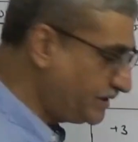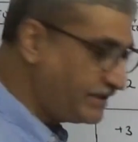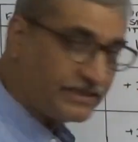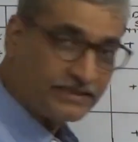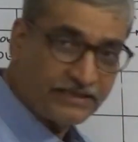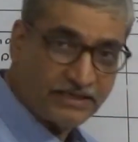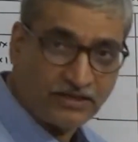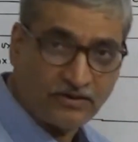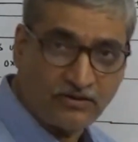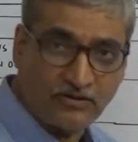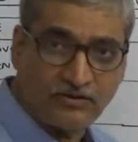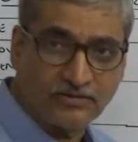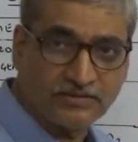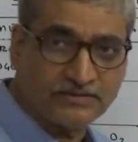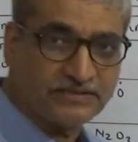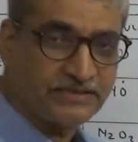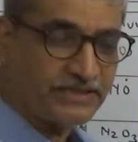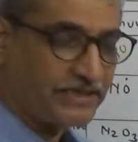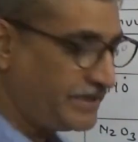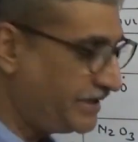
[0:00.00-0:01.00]

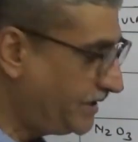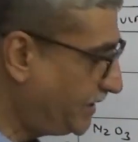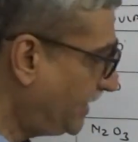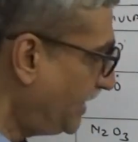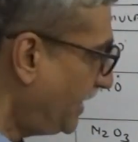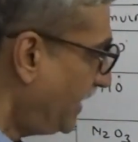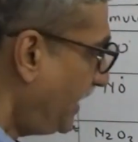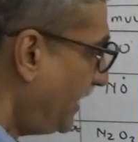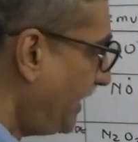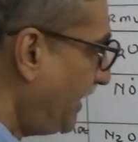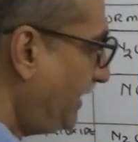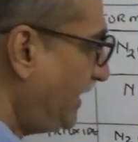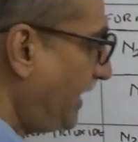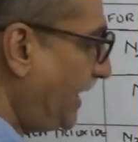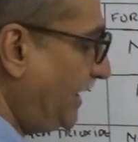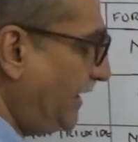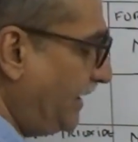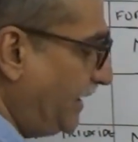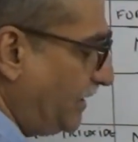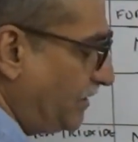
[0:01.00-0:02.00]
tetraoxide. And
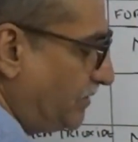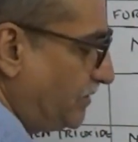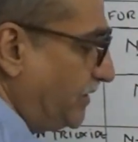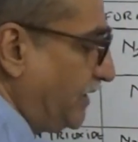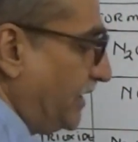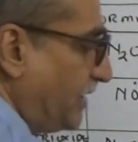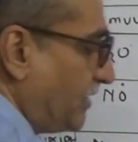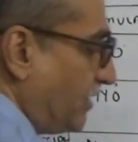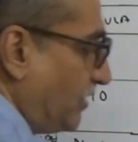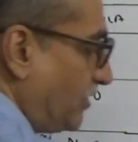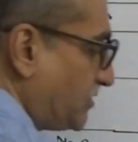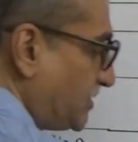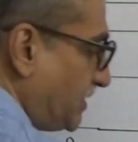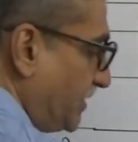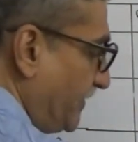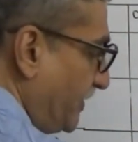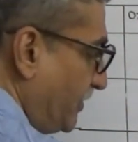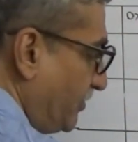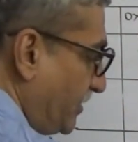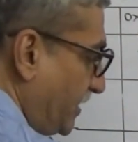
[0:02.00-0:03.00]
dinitrogen tetraoxide,
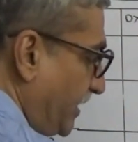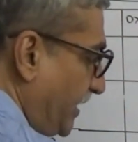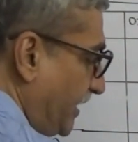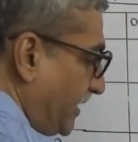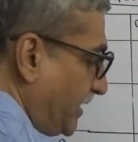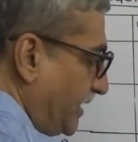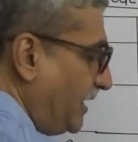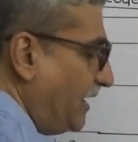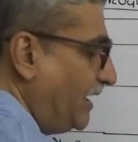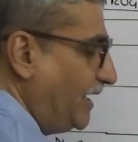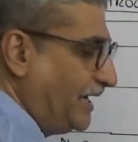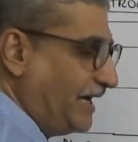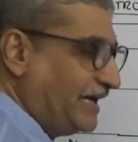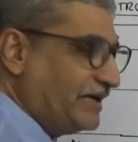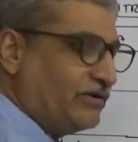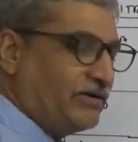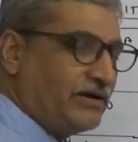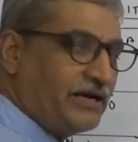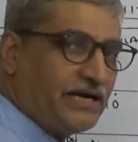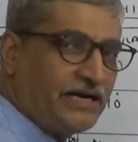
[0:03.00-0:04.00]
when you heat
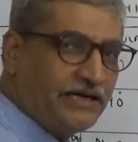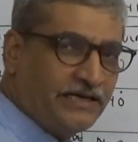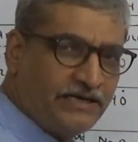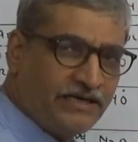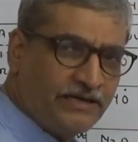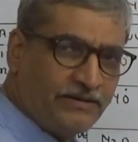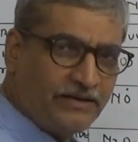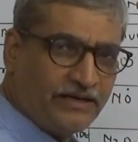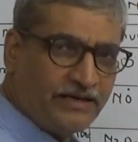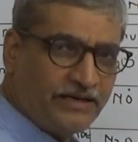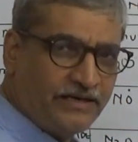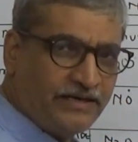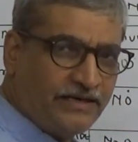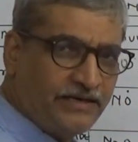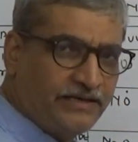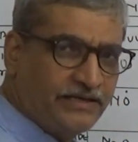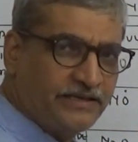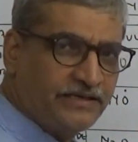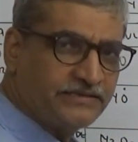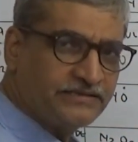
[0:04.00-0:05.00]
at around
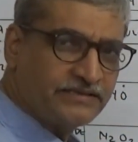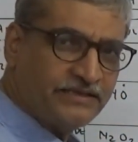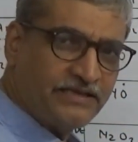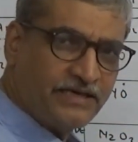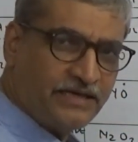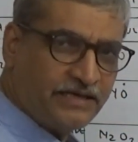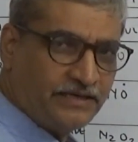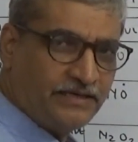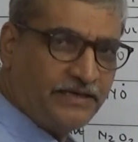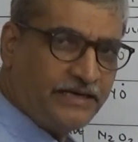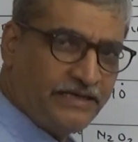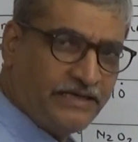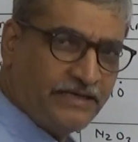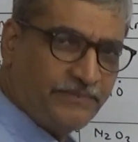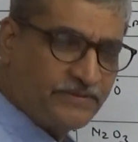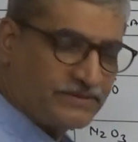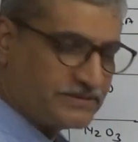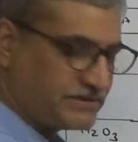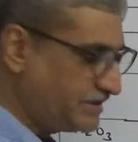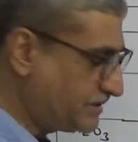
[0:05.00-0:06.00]
100 degrees Celsius,
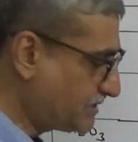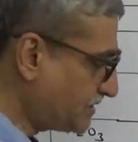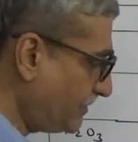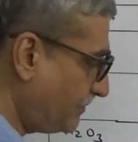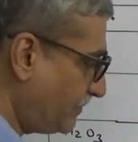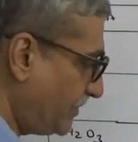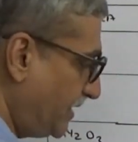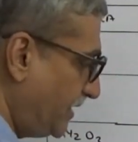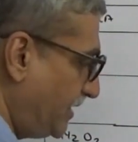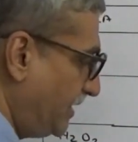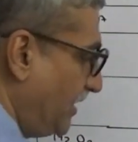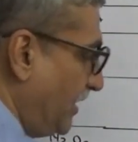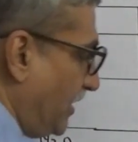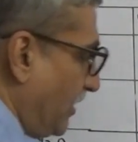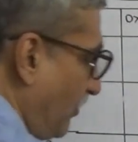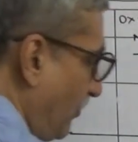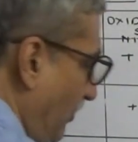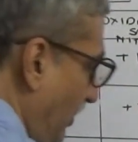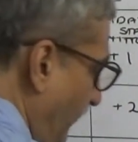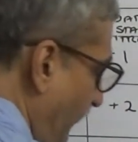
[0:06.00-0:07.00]
90% is complete,
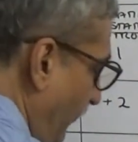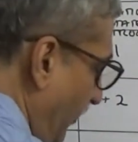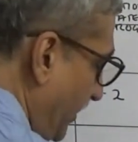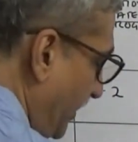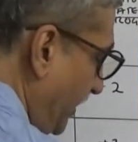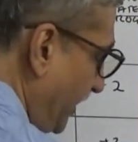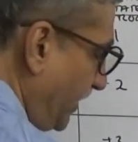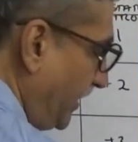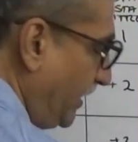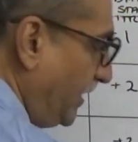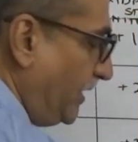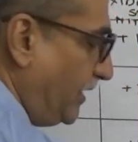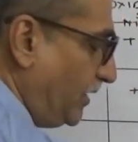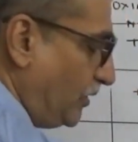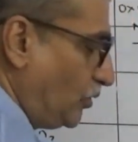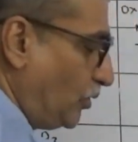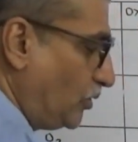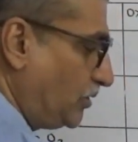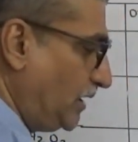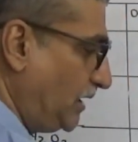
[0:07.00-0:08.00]
140
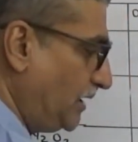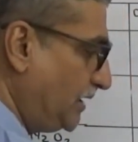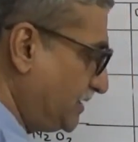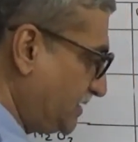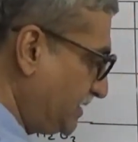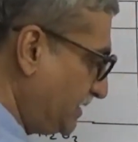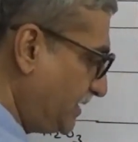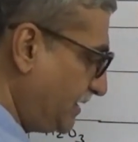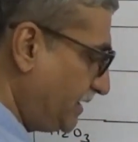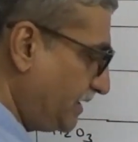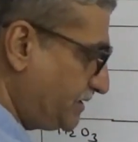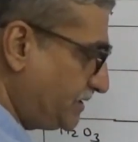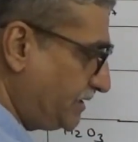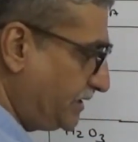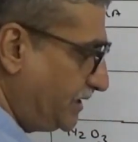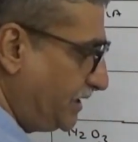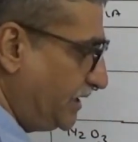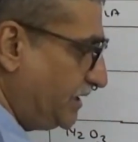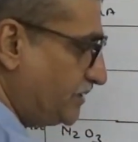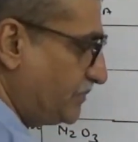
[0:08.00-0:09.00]
total
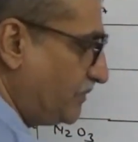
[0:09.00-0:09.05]
disintegration takes